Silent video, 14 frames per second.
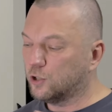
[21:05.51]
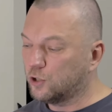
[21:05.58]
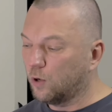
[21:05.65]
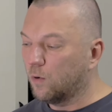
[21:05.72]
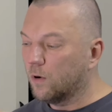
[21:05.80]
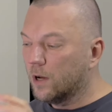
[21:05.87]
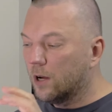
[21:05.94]

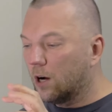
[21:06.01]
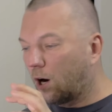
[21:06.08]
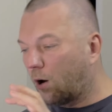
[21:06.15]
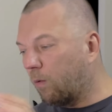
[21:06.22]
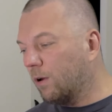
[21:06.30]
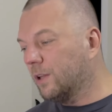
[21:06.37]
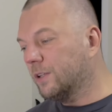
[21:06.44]
So
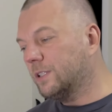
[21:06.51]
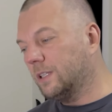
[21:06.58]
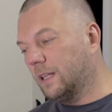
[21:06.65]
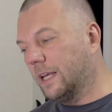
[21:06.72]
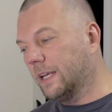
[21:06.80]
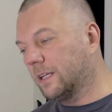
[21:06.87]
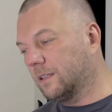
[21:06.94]
quality,
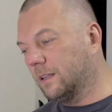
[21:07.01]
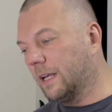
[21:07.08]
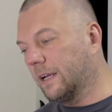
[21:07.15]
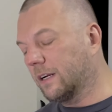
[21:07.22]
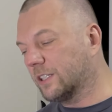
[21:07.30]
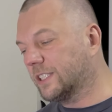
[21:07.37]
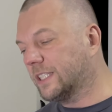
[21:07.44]
like
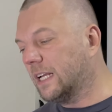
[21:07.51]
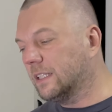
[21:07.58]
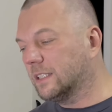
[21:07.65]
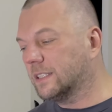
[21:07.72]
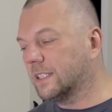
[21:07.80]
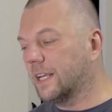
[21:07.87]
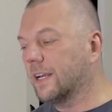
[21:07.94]
Arsene
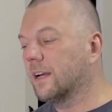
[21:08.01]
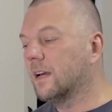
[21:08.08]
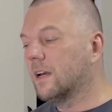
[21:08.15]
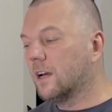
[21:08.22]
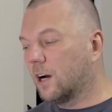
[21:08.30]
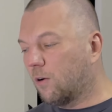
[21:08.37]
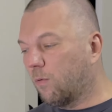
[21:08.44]
is saying,
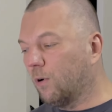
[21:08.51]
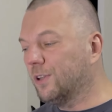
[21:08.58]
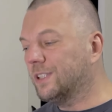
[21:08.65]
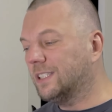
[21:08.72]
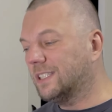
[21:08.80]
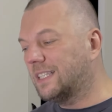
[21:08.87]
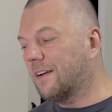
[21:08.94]

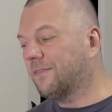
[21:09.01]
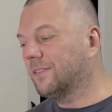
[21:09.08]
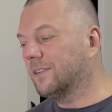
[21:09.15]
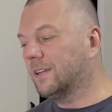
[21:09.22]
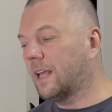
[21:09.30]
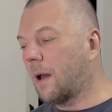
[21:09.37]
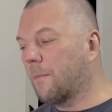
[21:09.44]
quality is
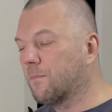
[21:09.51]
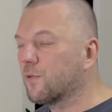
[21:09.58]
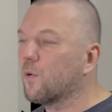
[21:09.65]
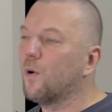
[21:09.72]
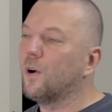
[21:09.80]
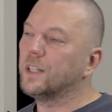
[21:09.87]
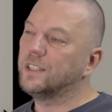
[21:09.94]
definitely a
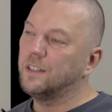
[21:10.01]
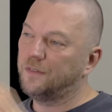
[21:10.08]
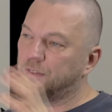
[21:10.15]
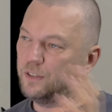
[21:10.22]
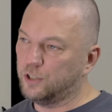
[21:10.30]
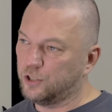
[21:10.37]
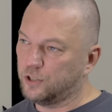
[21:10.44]
broad
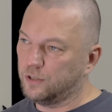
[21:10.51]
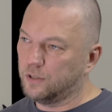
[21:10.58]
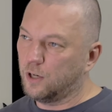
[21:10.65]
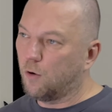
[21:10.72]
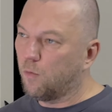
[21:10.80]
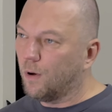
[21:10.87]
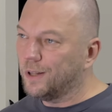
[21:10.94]
definition.
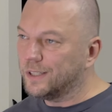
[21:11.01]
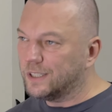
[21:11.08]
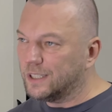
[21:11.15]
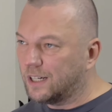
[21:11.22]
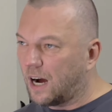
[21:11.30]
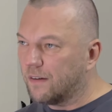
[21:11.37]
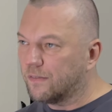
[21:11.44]
Quality
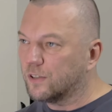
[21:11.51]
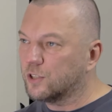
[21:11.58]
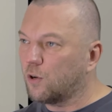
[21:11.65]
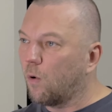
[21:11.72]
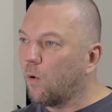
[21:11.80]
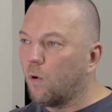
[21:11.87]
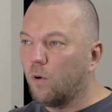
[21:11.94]
covers
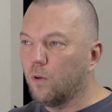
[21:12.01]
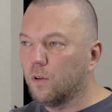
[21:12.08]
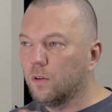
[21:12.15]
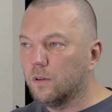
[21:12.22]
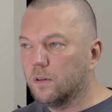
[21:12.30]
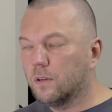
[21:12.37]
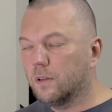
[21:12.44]

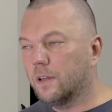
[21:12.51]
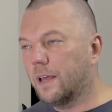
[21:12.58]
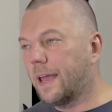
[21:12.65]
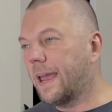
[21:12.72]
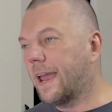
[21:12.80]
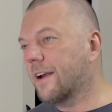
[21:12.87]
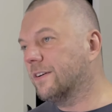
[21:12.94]
all
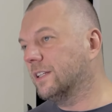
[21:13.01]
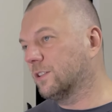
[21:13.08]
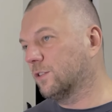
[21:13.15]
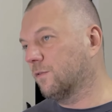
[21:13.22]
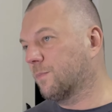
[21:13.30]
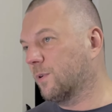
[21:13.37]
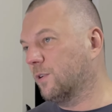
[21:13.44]
areas
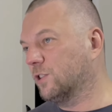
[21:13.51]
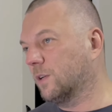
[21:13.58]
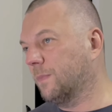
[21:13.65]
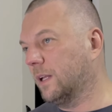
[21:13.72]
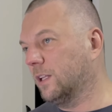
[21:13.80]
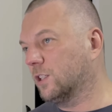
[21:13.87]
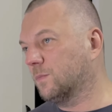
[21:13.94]
of project
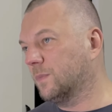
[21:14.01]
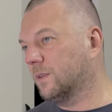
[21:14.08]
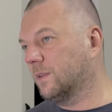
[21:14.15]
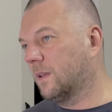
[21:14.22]
management.